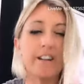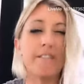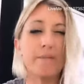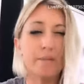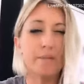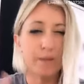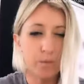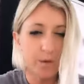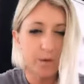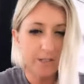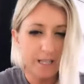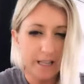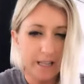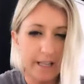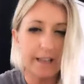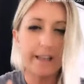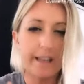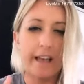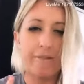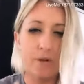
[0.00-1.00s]
everybody wants to
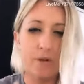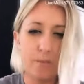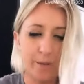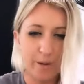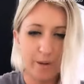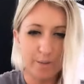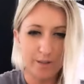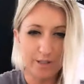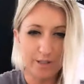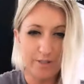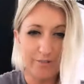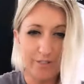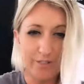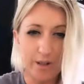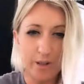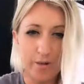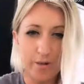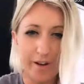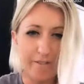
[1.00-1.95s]
like, everybody wants to follow,